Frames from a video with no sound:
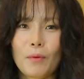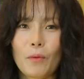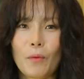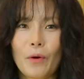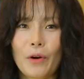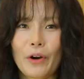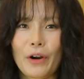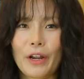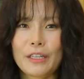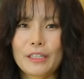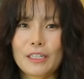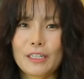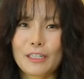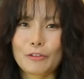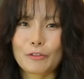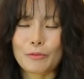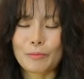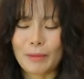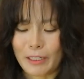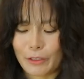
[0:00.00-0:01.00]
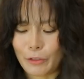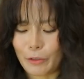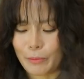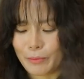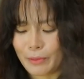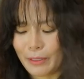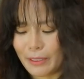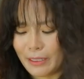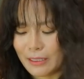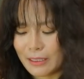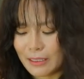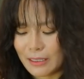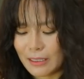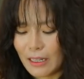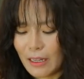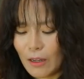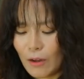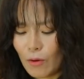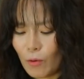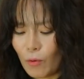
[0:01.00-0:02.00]
or adding into my dumplings,
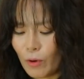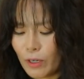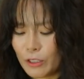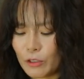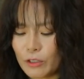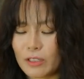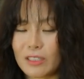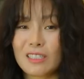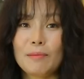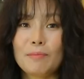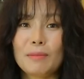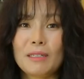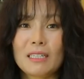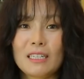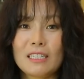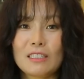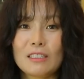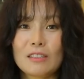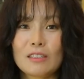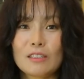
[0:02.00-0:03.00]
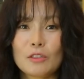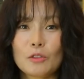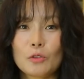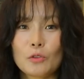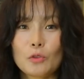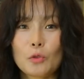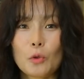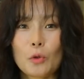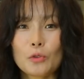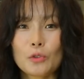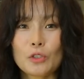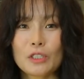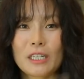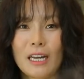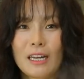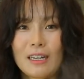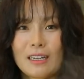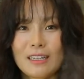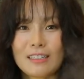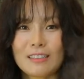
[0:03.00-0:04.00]
or just dipping in
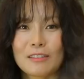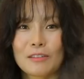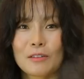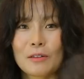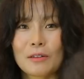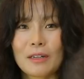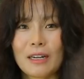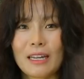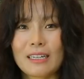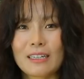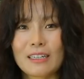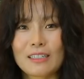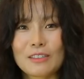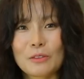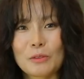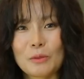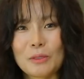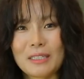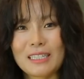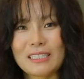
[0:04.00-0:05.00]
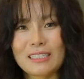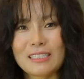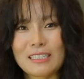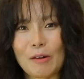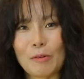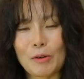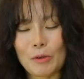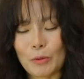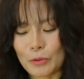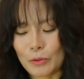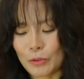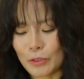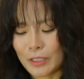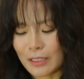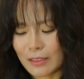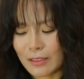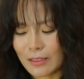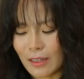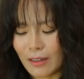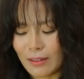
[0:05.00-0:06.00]
gochugaru, you know, like a sweet and sour
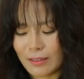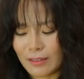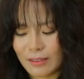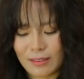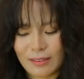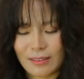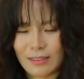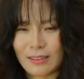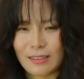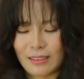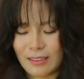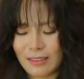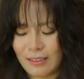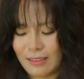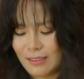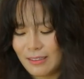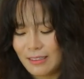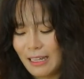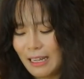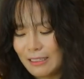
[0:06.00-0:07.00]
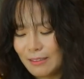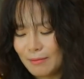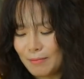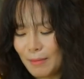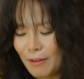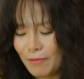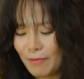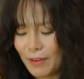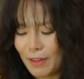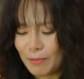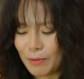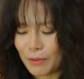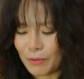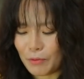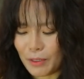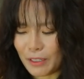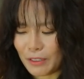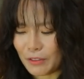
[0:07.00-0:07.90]
gochujang sauce. That's my favorite way